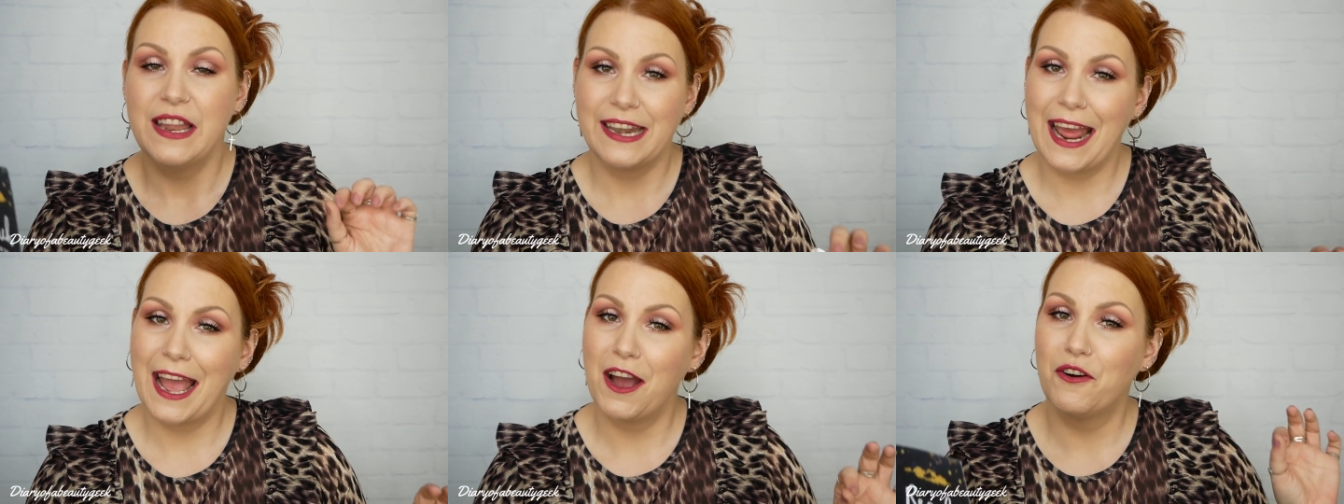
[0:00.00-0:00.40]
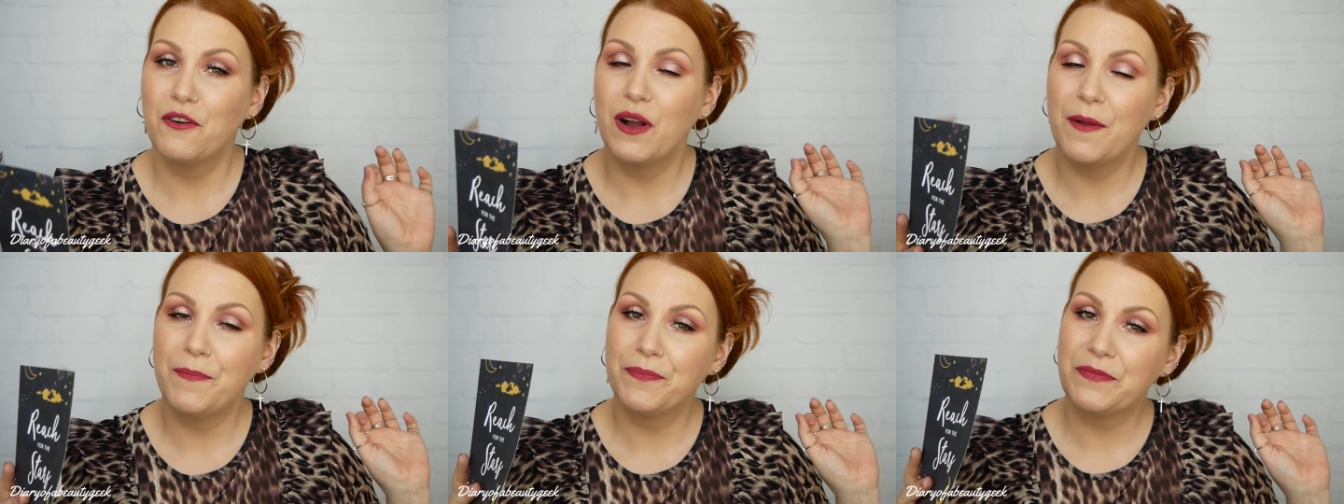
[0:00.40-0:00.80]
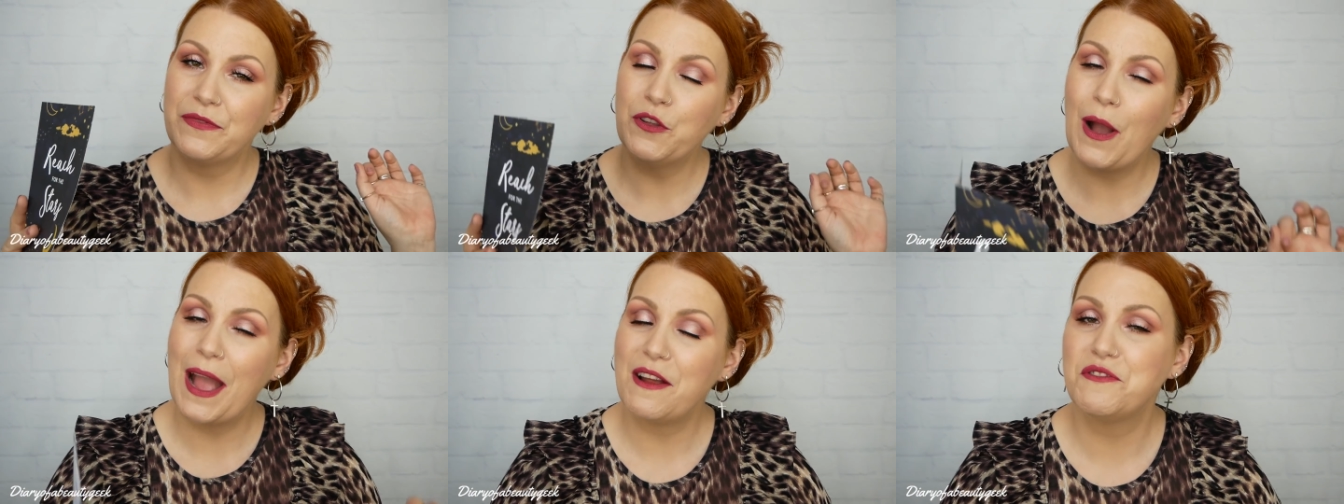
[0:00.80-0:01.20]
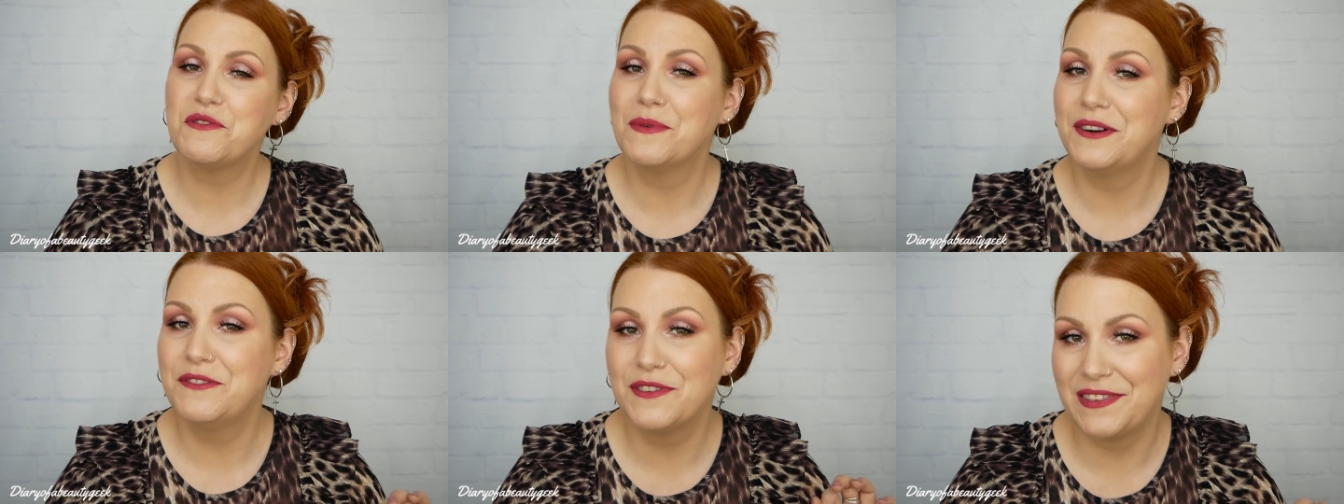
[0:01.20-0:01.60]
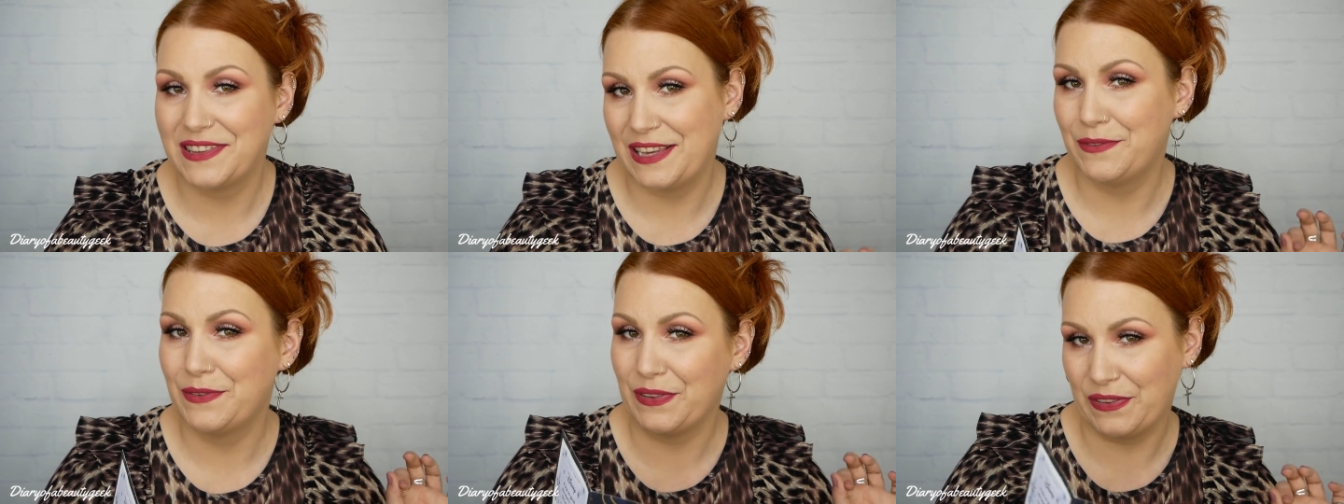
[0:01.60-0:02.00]
Now, not everyone
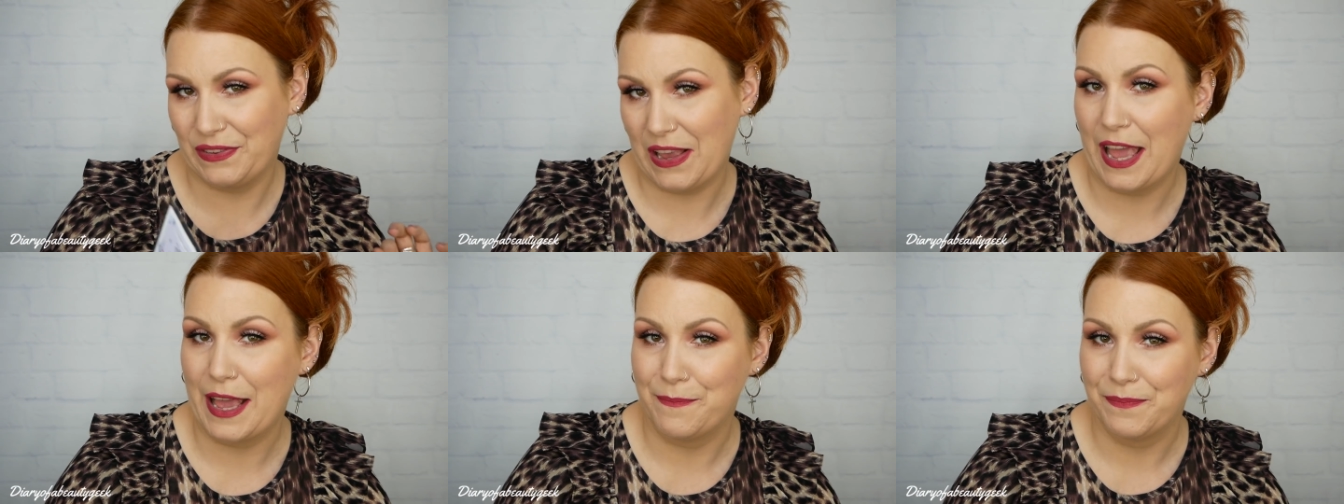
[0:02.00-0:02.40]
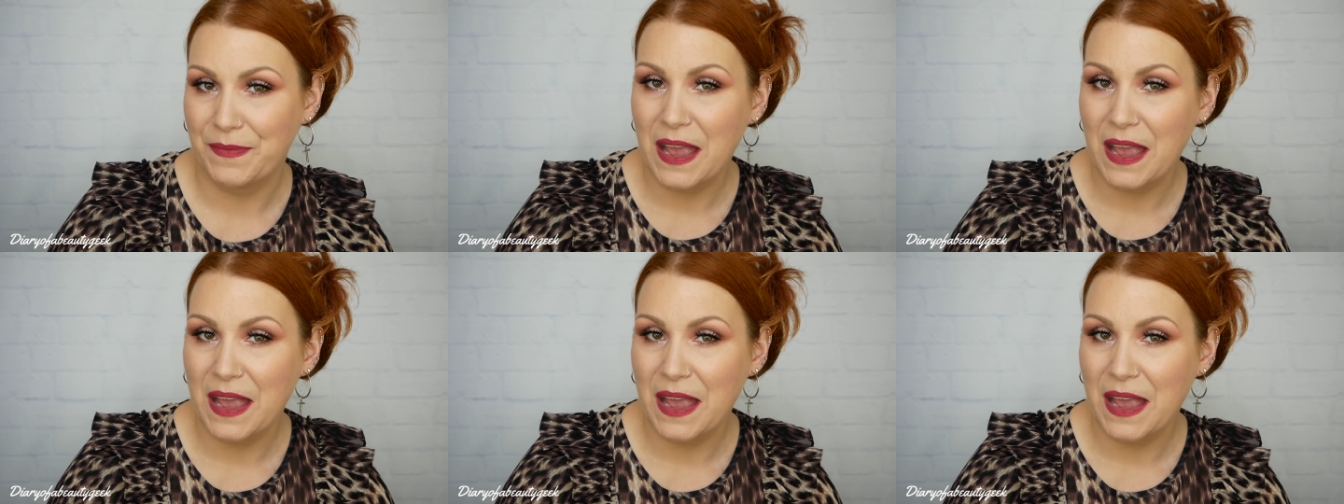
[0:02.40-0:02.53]
receives the same.